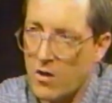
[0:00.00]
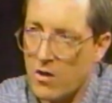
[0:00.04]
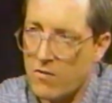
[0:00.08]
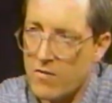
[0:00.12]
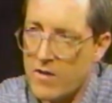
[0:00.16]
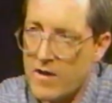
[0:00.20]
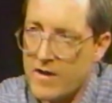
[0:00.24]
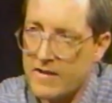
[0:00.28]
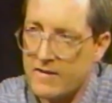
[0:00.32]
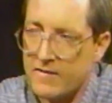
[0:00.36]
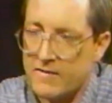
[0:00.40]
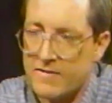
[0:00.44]
All
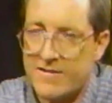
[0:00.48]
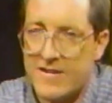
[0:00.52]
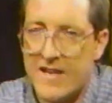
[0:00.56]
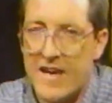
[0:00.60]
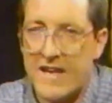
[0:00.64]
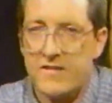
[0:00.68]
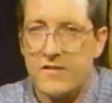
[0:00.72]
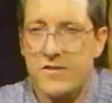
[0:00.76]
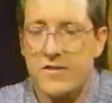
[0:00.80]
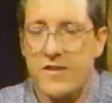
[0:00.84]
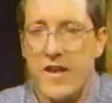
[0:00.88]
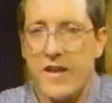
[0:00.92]
right.
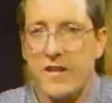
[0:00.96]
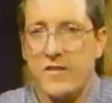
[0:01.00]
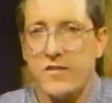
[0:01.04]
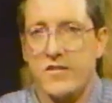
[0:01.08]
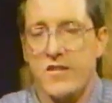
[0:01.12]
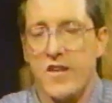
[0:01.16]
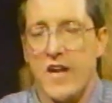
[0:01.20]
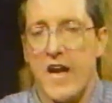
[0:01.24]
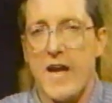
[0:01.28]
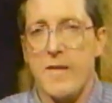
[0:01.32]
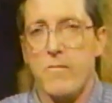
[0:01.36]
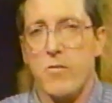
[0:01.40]
That's next
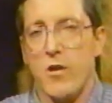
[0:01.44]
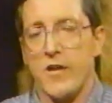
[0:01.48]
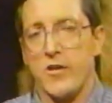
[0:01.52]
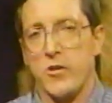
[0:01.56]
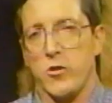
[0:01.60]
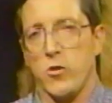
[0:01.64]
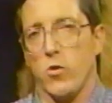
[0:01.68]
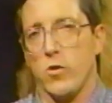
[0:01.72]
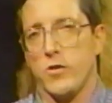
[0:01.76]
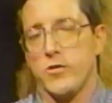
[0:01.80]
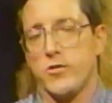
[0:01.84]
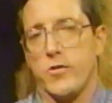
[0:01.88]
time
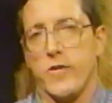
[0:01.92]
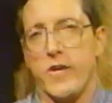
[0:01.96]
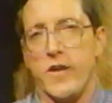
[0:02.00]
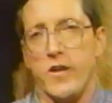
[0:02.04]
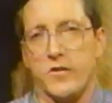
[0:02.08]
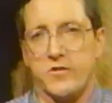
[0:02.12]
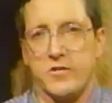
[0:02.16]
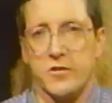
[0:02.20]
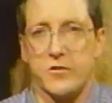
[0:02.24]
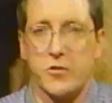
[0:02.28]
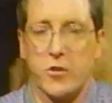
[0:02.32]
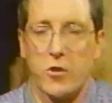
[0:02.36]
on Gold
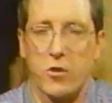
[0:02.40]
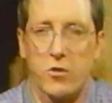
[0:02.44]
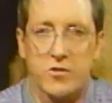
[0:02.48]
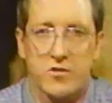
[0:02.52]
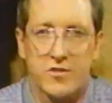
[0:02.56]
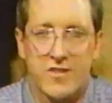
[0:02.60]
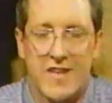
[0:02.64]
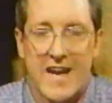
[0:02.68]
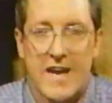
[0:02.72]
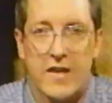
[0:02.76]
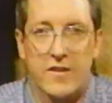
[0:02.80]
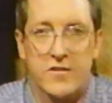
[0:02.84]
Trails and
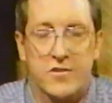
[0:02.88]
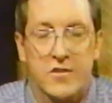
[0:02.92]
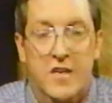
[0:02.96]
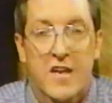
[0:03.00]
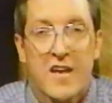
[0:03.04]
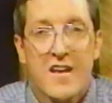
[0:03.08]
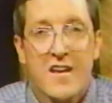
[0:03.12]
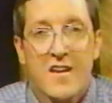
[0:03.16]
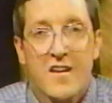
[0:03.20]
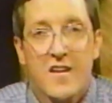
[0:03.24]
Ghost Towns.